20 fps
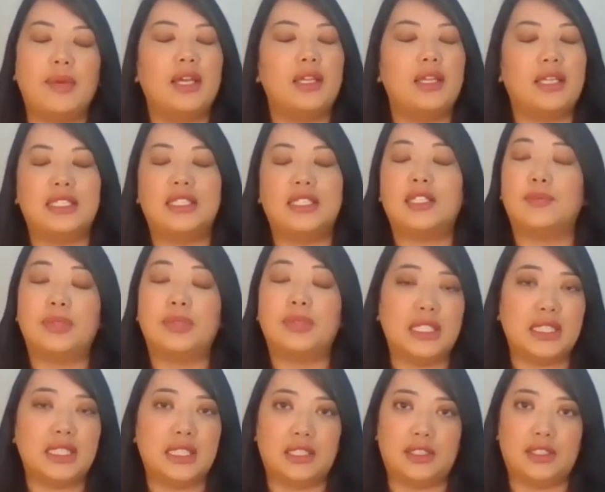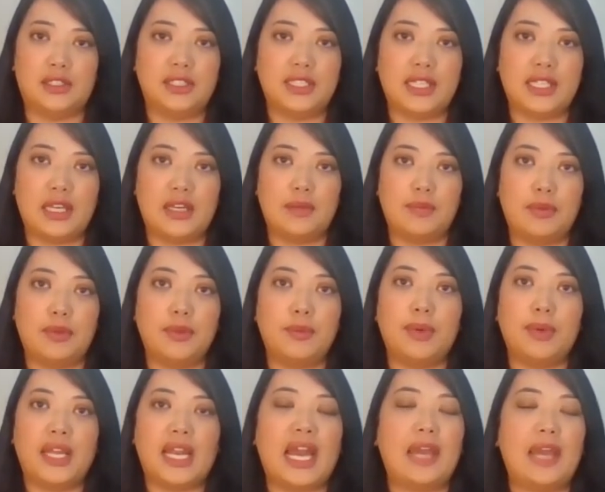that's completely understandable.
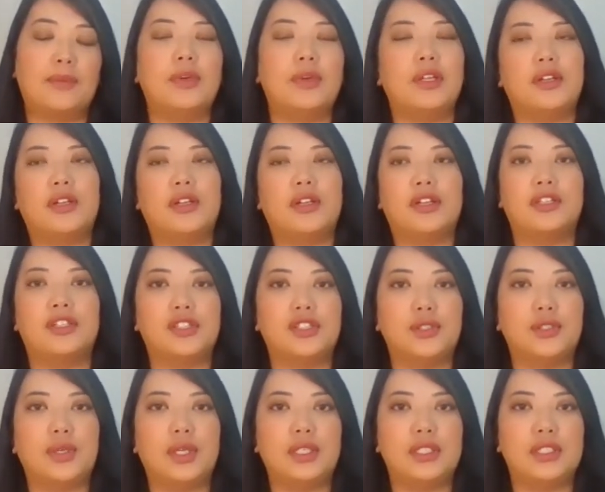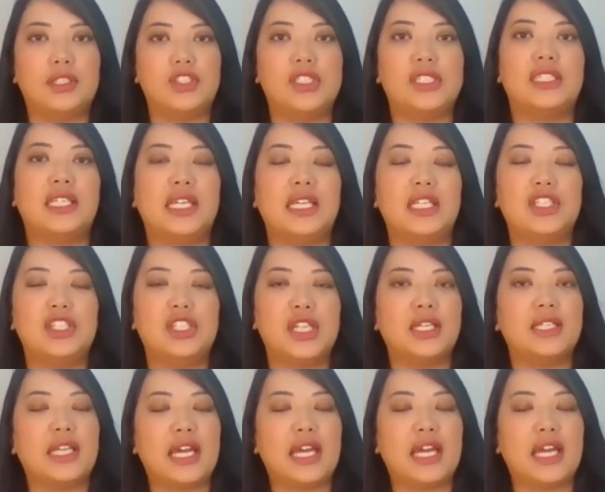But I would urge you just to get
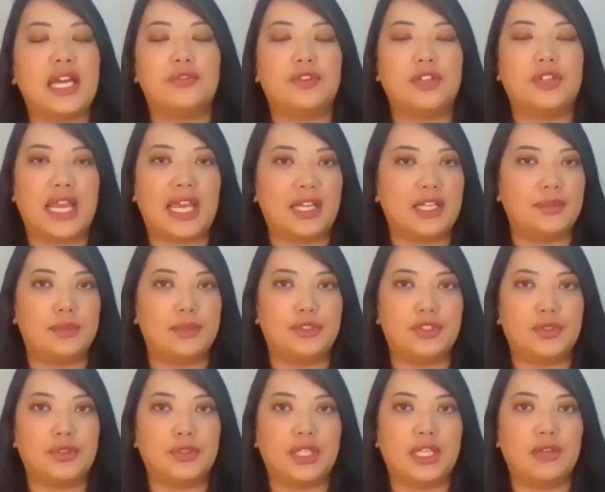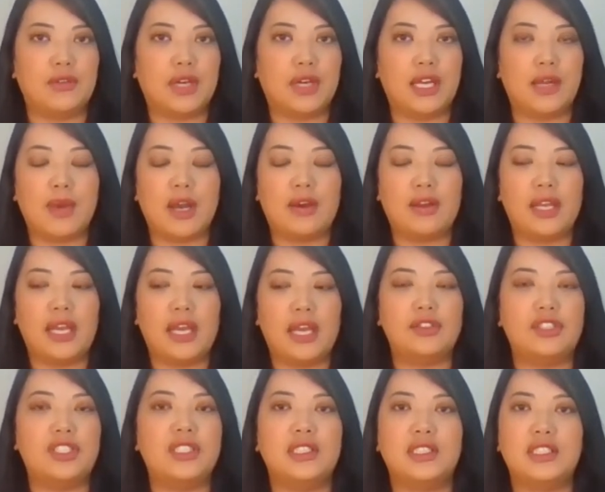checked out for an annual screening right about
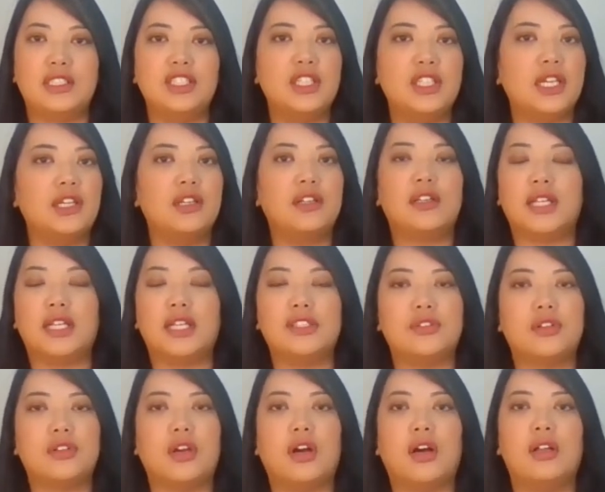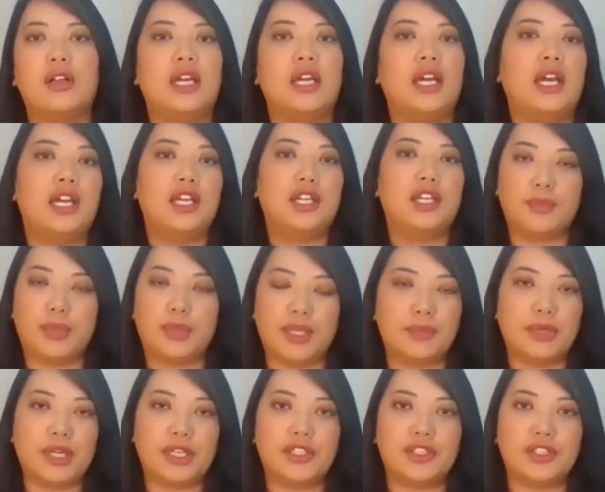now, just to check your cholesterol, your
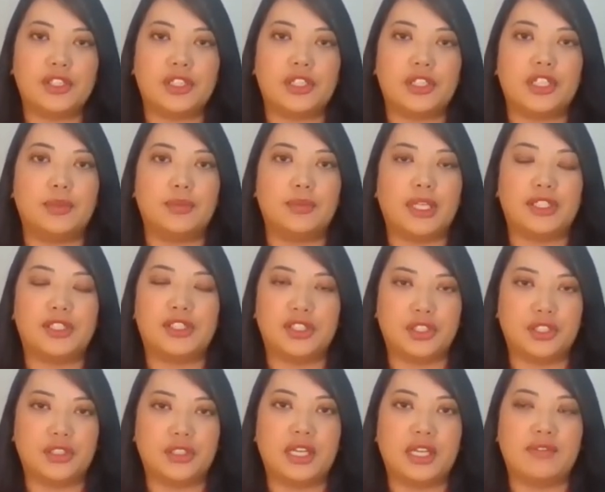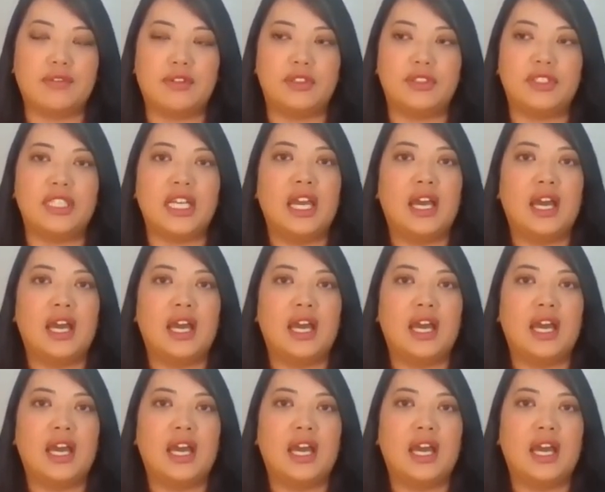blood pressure, your blood sugar levels.